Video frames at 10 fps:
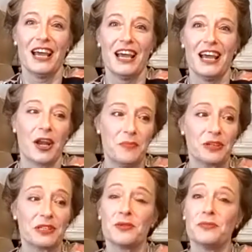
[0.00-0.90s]
And
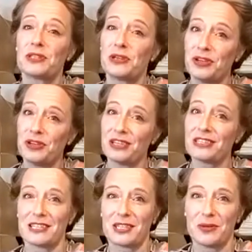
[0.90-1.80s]
amongst them was Hunya's
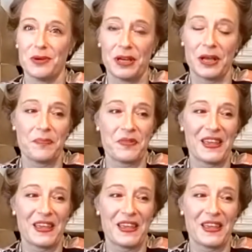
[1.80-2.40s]
testimony.